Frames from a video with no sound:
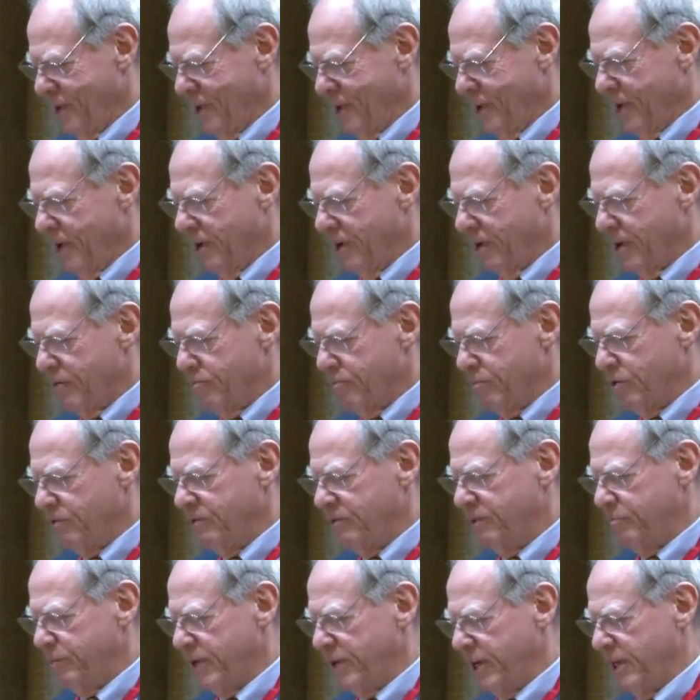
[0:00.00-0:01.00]

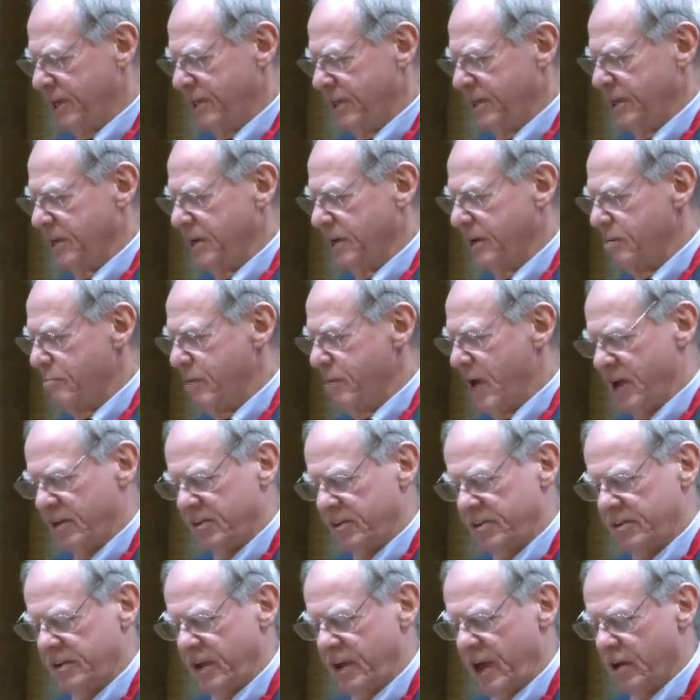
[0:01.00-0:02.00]
Irremovability
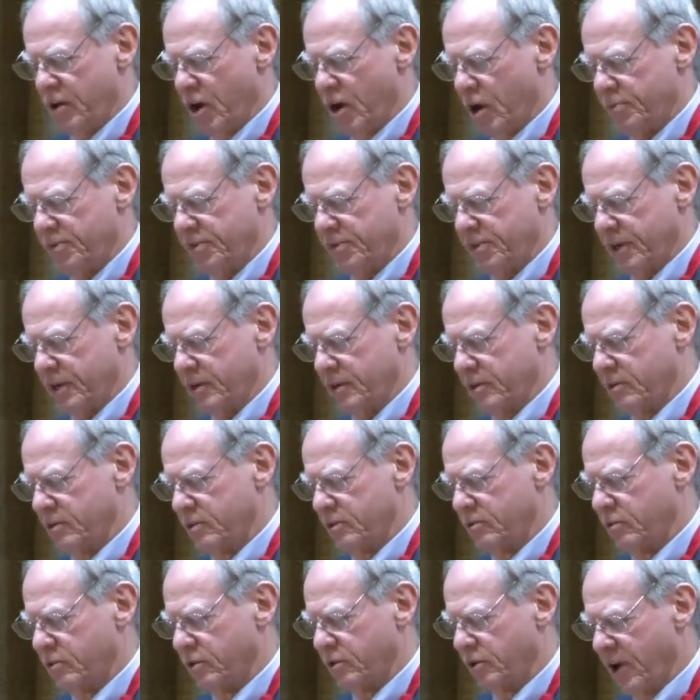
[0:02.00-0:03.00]
remains an obstacle
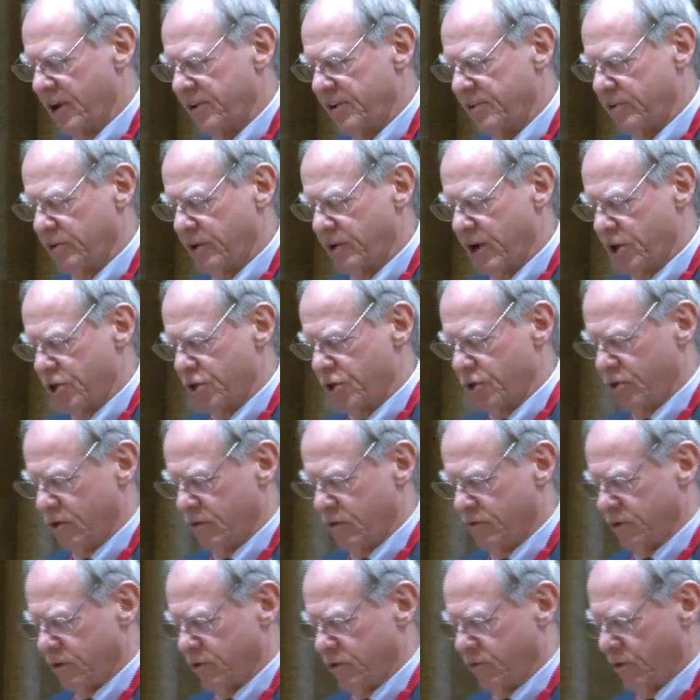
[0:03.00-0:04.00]
to the restoration
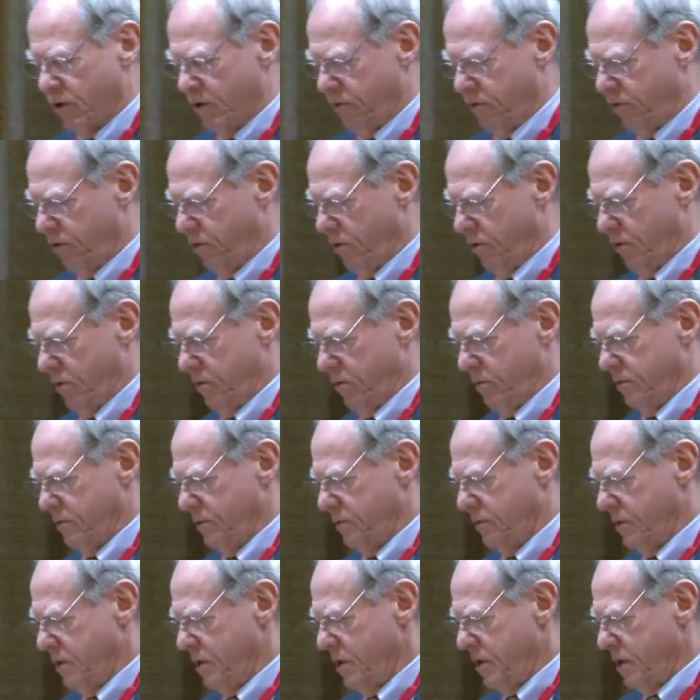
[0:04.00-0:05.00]
of the rule of law.
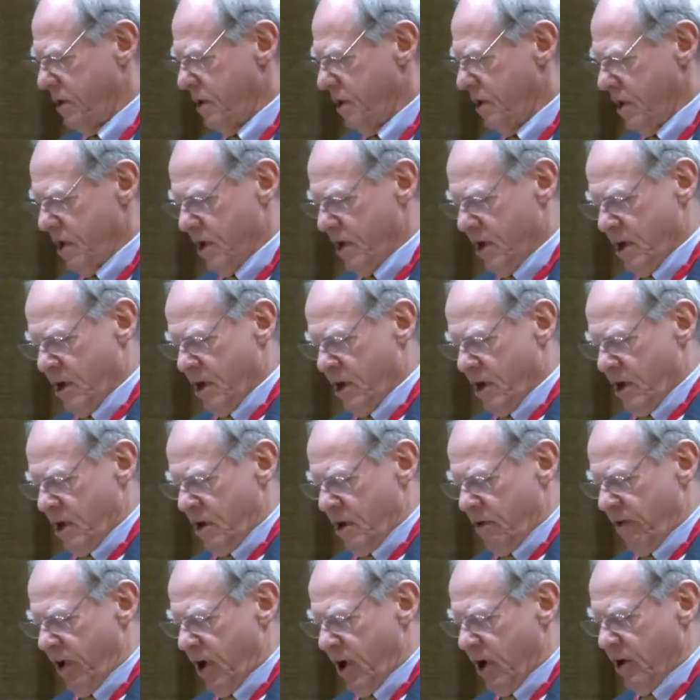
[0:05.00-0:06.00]

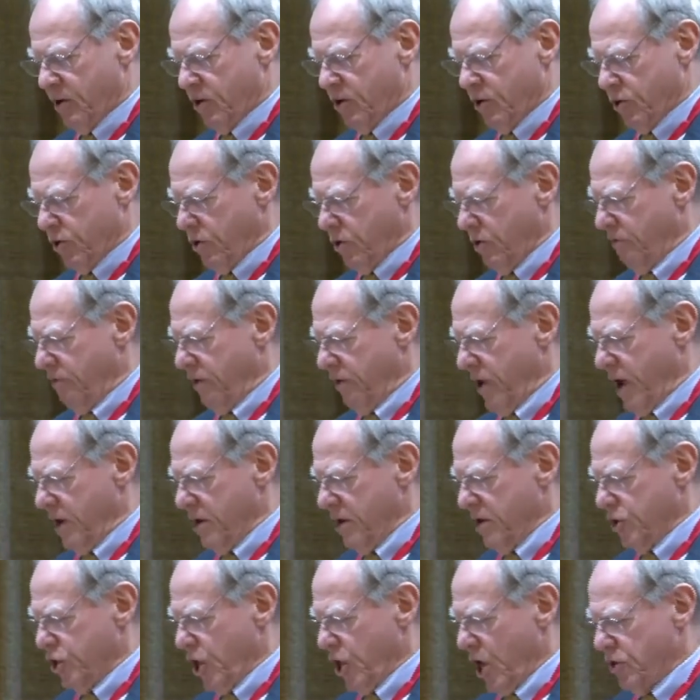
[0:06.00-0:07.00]

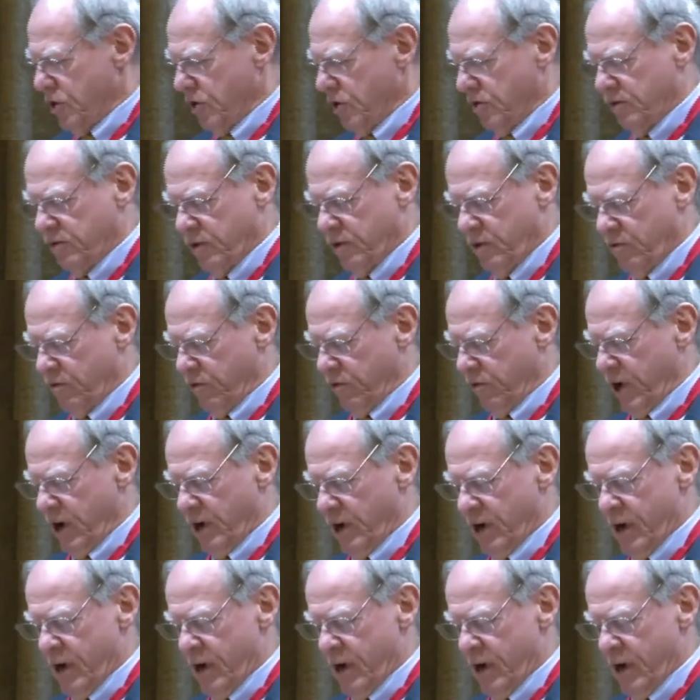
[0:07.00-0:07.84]
When judges were